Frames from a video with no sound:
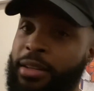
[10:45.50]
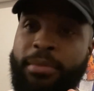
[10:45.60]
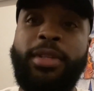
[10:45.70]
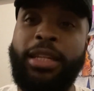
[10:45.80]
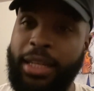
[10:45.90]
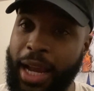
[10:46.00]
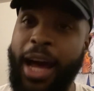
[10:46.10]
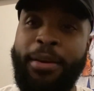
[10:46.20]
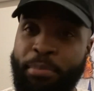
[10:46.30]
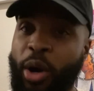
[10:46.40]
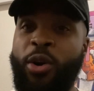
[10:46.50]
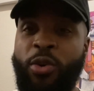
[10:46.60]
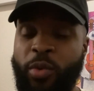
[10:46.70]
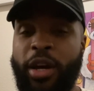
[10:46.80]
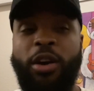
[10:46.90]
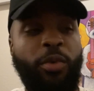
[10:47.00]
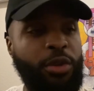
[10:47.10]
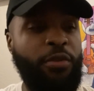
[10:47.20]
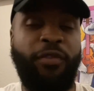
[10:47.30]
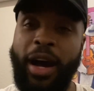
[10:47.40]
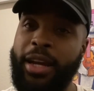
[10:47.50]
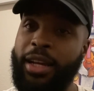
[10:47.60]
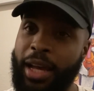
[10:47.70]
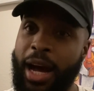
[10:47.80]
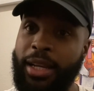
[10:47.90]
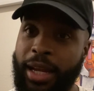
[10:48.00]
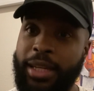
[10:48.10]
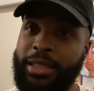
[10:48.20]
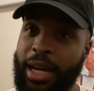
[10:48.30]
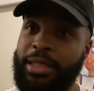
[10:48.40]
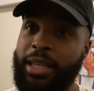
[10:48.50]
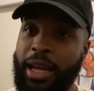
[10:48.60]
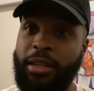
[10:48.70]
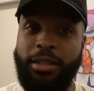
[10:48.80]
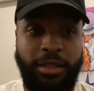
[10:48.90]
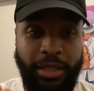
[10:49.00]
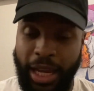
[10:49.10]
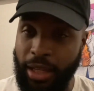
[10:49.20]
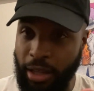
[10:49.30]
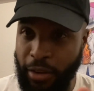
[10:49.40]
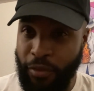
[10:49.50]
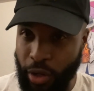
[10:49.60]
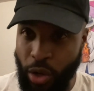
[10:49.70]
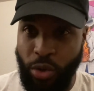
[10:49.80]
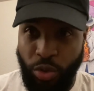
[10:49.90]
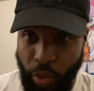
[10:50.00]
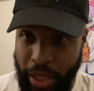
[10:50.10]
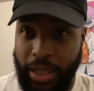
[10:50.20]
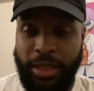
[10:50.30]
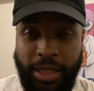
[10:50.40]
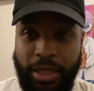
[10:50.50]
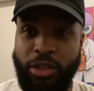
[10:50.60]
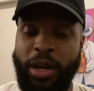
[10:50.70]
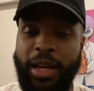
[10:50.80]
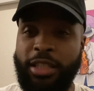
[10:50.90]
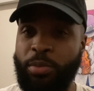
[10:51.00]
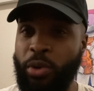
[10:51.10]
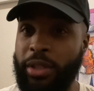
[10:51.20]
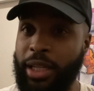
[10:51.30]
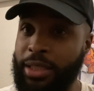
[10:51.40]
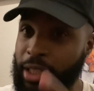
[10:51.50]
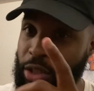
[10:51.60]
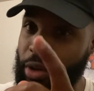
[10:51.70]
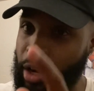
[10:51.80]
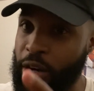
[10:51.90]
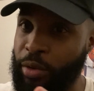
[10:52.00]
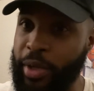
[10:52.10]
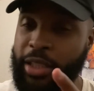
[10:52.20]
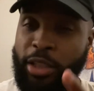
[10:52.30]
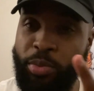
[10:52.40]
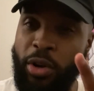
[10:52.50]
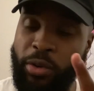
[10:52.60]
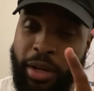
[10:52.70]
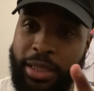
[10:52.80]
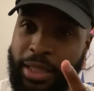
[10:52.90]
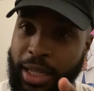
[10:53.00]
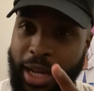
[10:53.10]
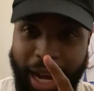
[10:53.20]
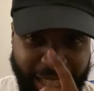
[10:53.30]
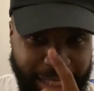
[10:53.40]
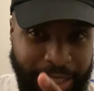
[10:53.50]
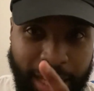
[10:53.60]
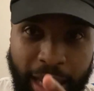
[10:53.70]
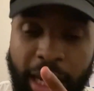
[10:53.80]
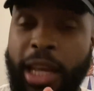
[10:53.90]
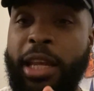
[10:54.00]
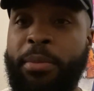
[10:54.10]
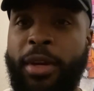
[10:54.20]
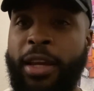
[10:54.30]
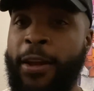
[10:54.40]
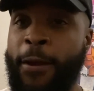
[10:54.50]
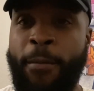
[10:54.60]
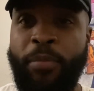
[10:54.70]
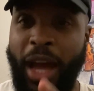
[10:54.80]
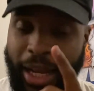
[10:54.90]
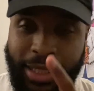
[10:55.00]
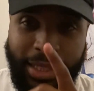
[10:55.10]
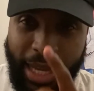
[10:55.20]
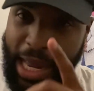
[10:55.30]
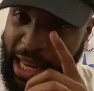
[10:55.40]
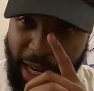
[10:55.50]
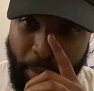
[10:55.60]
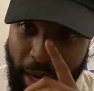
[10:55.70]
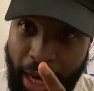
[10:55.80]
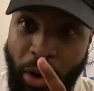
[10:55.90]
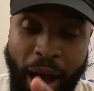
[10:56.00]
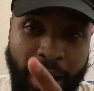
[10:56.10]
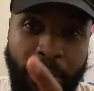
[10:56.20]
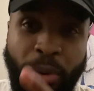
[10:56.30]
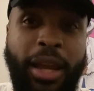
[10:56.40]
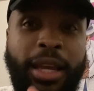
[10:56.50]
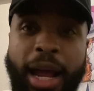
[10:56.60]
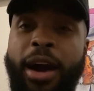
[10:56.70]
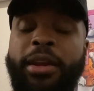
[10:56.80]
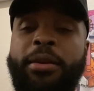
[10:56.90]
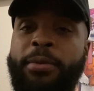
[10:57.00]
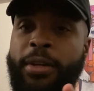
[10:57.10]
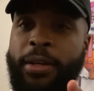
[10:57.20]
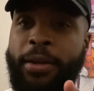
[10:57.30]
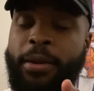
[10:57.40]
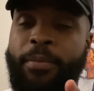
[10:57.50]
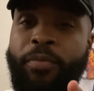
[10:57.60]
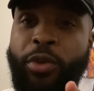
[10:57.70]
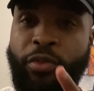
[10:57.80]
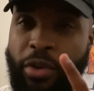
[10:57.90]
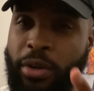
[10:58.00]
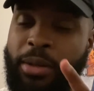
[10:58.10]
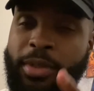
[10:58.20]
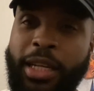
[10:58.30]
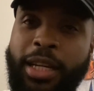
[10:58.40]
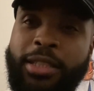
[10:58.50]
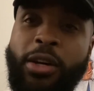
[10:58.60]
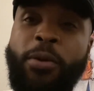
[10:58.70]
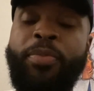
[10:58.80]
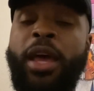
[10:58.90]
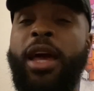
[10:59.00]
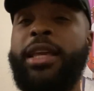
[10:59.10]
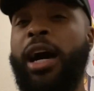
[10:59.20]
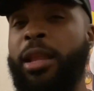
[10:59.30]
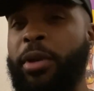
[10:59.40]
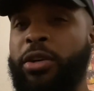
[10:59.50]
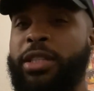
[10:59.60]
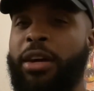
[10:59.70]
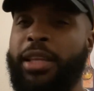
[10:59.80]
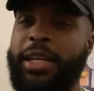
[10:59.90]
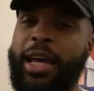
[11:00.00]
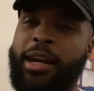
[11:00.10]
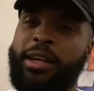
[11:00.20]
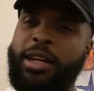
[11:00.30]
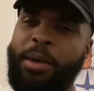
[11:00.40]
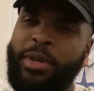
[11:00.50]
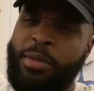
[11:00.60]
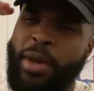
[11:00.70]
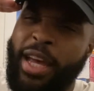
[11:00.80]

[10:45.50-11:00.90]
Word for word: could not bowl well when you fighting a guy like Josh Taylor. They look for those weaknesses and try to exploit that shit. You heard Regis Prograis said, I can see it in him. I can see it in him, and I know I can bring it out him. You feel what I'm saying? So y'all let me know what y'all think down in the comments, man.